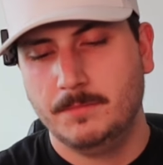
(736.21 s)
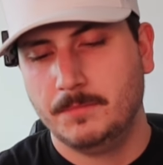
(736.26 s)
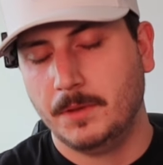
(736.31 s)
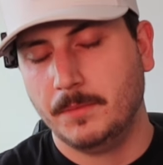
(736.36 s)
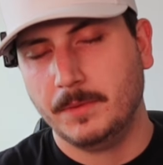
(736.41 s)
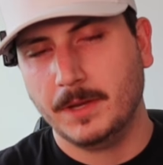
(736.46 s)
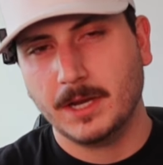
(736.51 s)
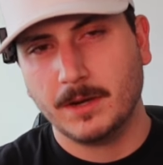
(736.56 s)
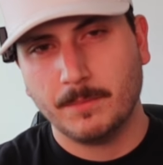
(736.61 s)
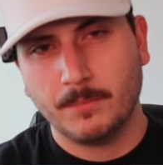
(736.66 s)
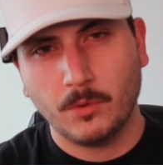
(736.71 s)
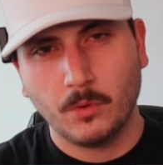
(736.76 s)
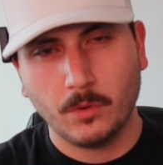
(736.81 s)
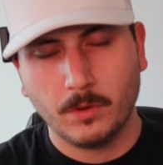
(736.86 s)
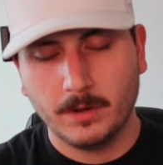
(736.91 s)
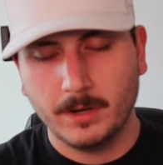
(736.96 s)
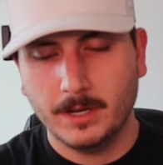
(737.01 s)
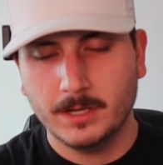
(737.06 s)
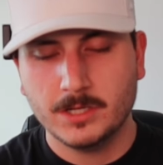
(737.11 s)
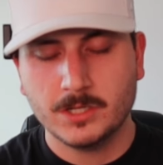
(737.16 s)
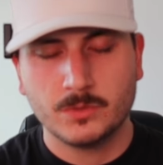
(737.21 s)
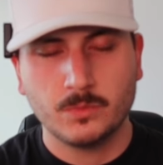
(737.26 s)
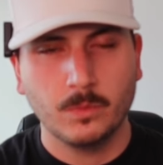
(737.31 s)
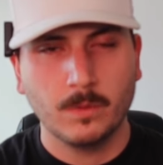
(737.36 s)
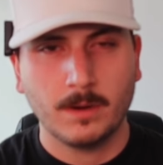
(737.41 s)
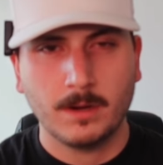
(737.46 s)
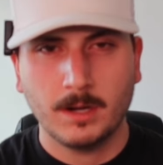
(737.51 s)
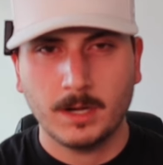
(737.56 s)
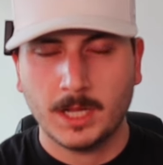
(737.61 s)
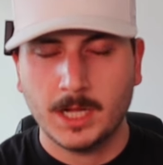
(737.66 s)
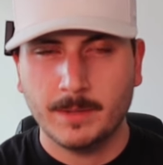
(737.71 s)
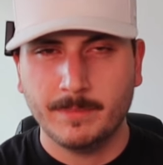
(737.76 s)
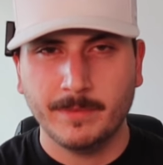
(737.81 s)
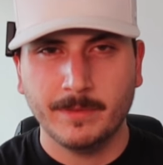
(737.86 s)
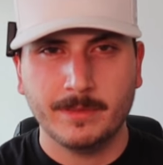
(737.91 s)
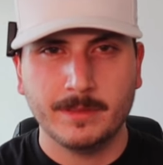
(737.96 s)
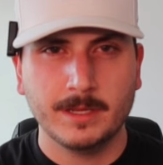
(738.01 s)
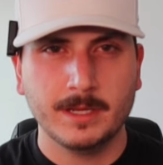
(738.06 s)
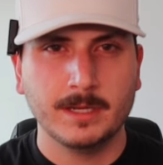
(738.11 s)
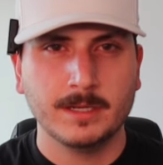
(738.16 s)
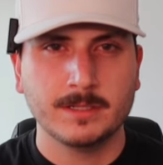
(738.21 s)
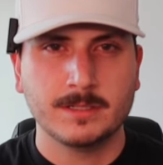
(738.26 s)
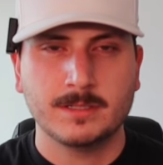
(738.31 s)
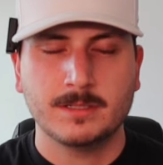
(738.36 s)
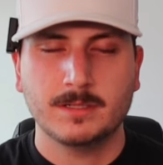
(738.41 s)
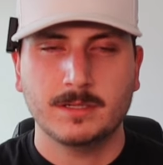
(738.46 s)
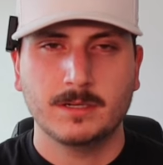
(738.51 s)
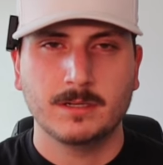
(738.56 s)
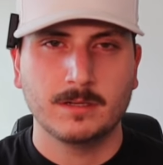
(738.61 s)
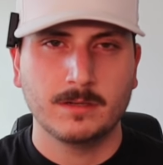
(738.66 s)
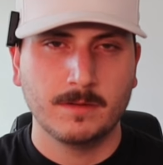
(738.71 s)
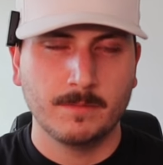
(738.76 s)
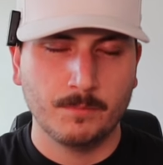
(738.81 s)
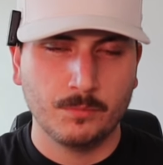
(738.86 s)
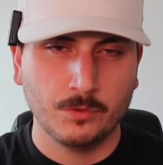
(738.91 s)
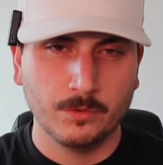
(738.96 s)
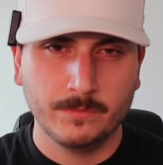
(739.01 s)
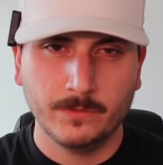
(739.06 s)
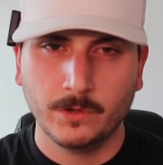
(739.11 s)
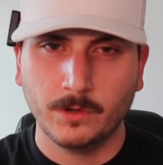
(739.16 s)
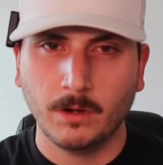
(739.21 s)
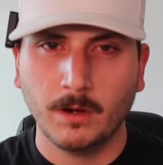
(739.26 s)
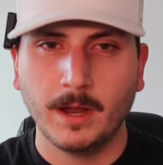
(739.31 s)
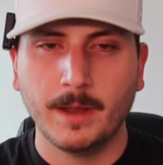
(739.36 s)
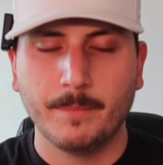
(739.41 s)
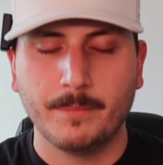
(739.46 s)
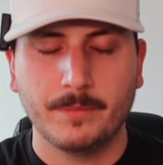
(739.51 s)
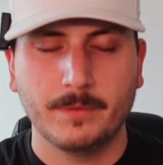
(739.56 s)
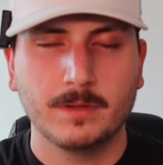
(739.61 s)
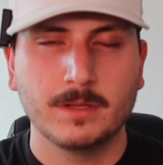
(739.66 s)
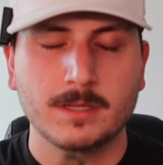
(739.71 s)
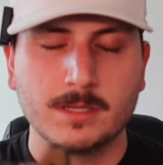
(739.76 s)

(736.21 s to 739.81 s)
maybe get it ported, just work on a couple things, improve your grip,